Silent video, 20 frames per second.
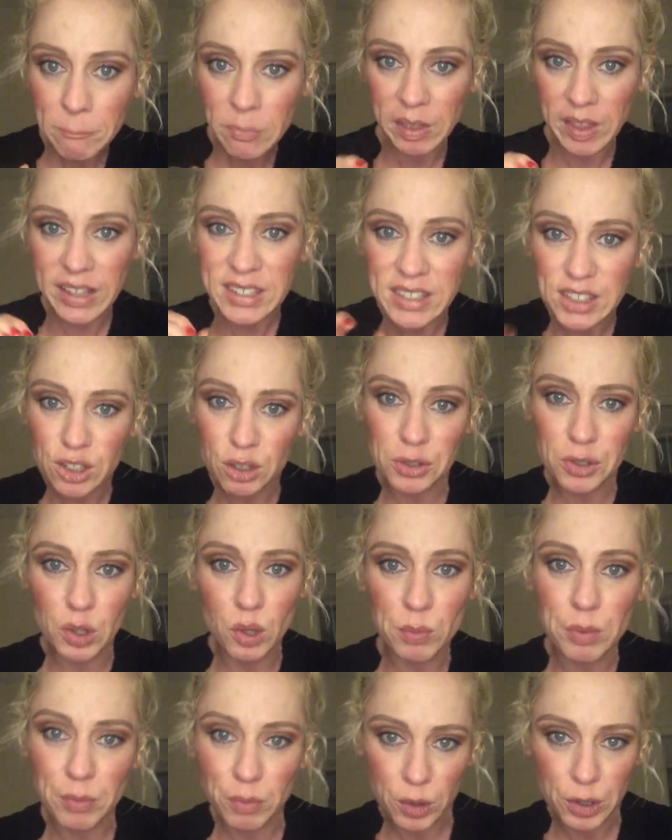like still
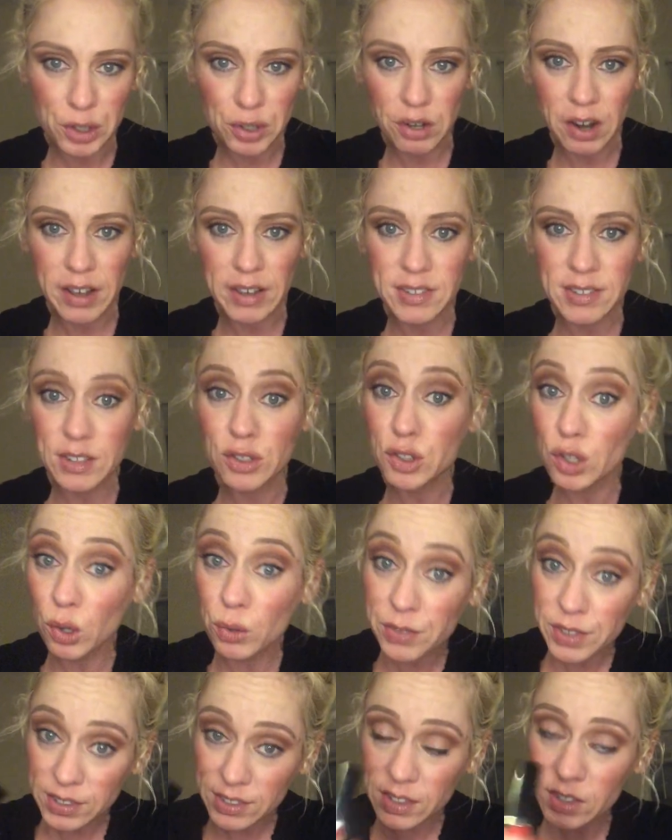super moisturized. So
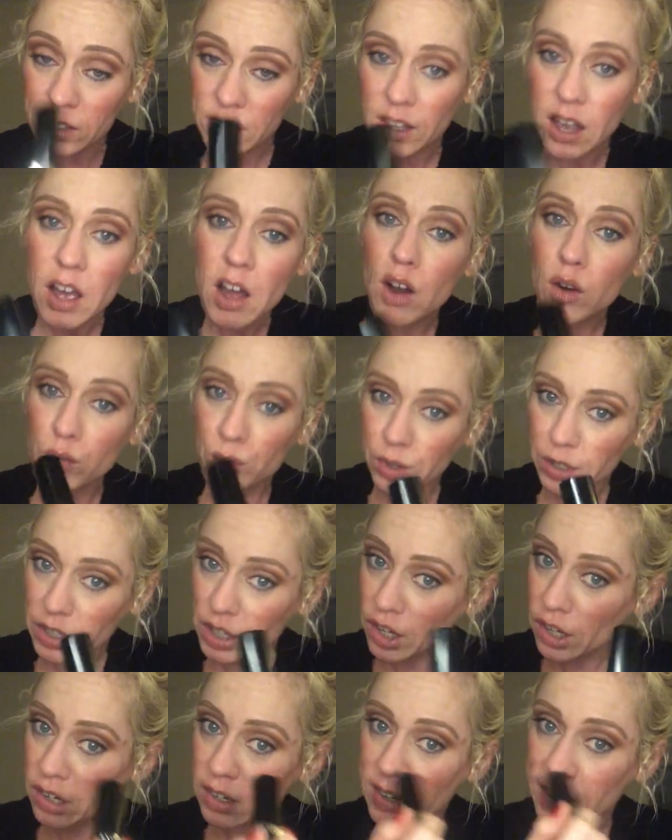this is really
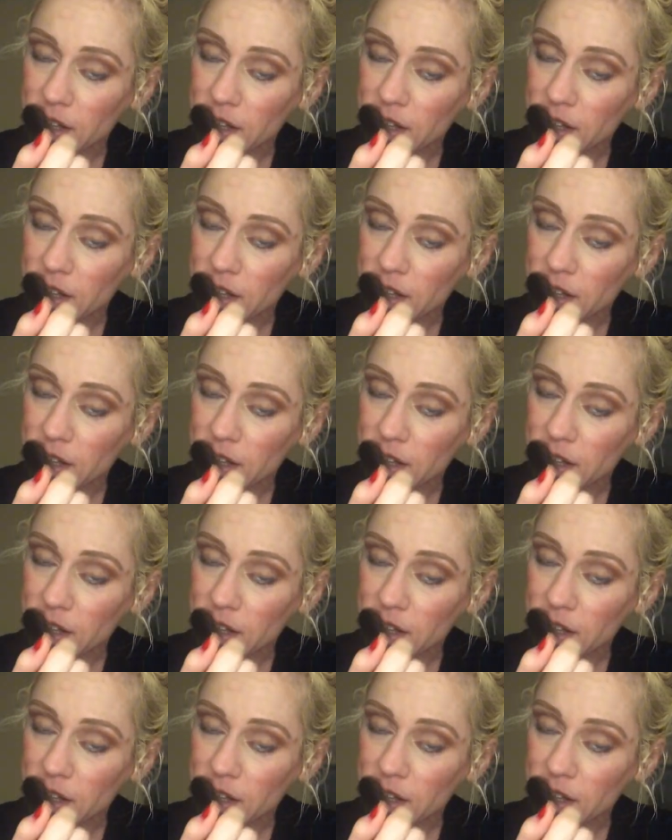good.